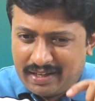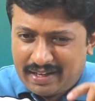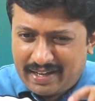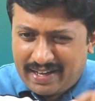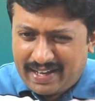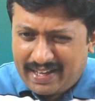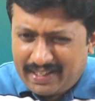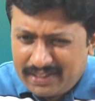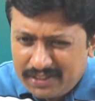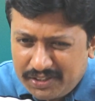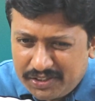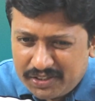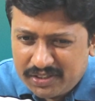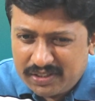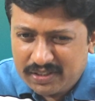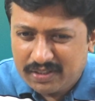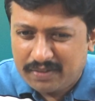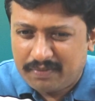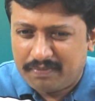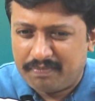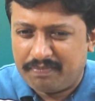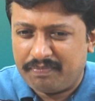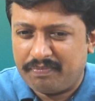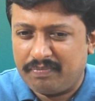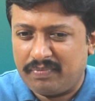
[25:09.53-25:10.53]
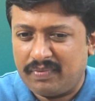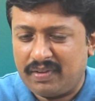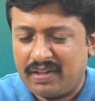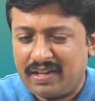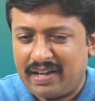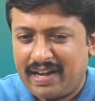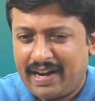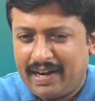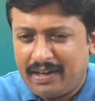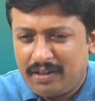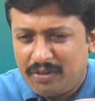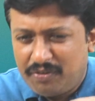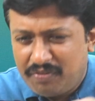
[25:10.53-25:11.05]
has
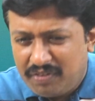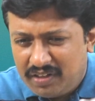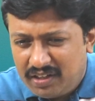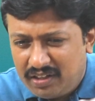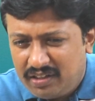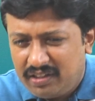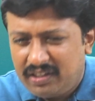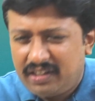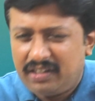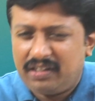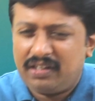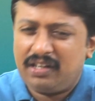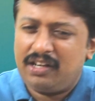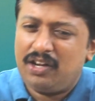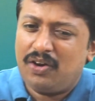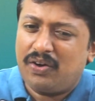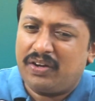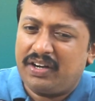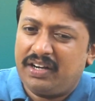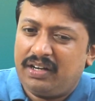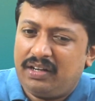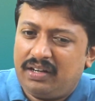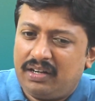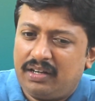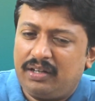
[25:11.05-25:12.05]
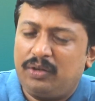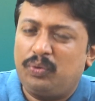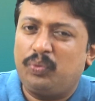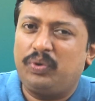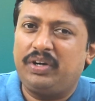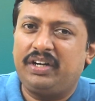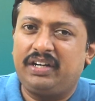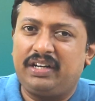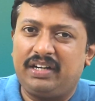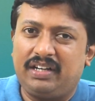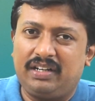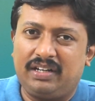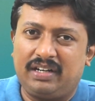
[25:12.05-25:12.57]
advertently or
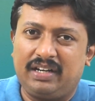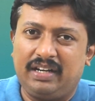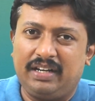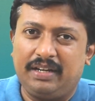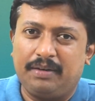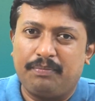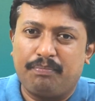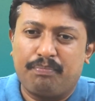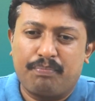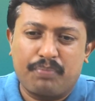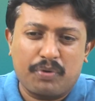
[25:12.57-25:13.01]
inadvertently